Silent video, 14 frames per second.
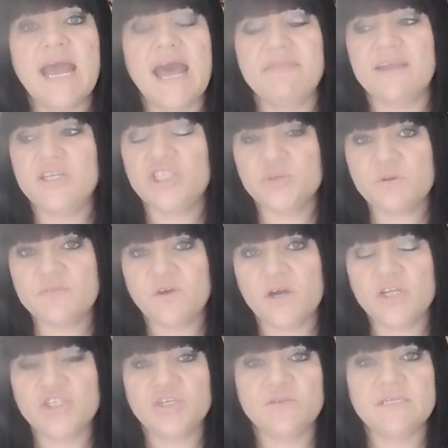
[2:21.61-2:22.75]
They do
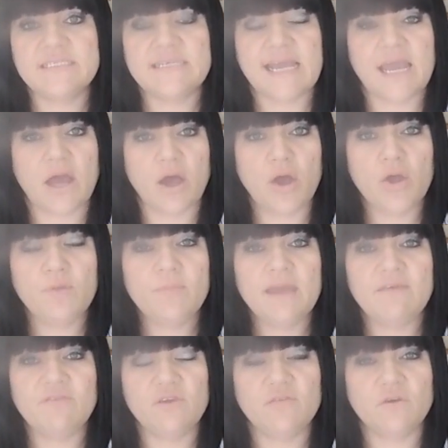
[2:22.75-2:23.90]
advise you to stay at home
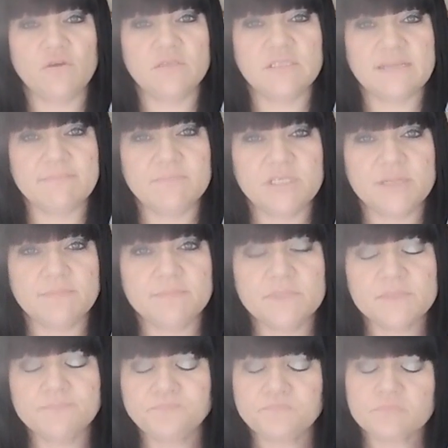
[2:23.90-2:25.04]
if you've got symptoms,
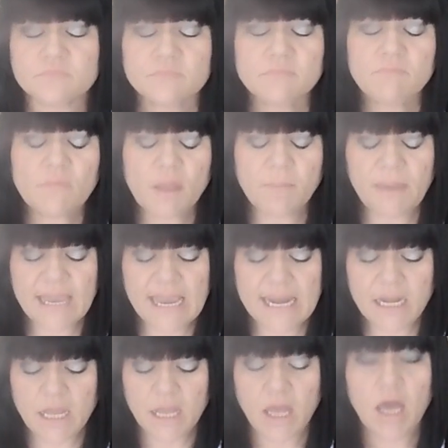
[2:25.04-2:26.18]
being
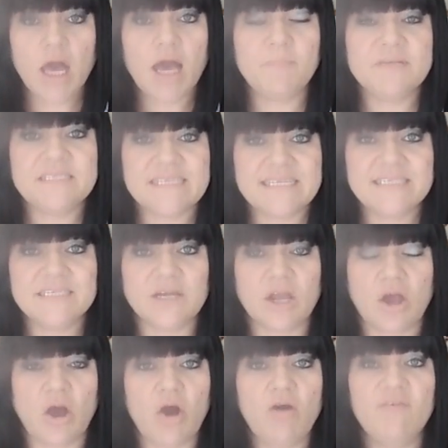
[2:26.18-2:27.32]
a persistent
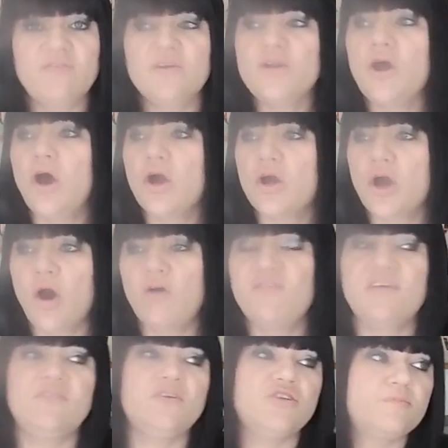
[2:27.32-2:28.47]
cough, not a cough
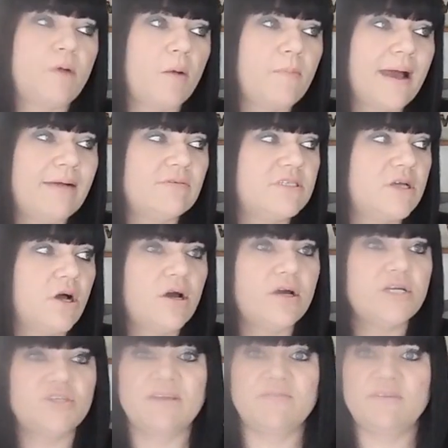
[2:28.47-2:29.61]
if you just pop
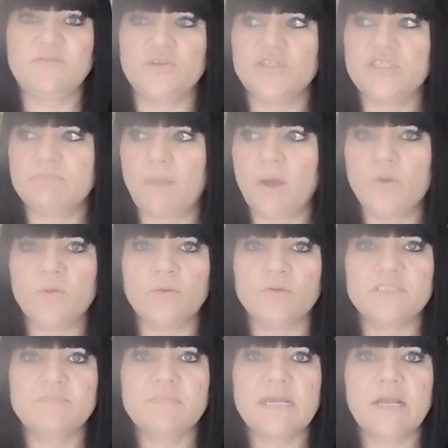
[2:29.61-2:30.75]
outside or even if you smoke or
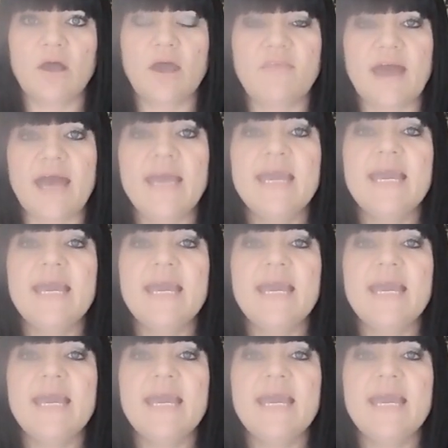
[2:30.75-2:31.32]
something like that.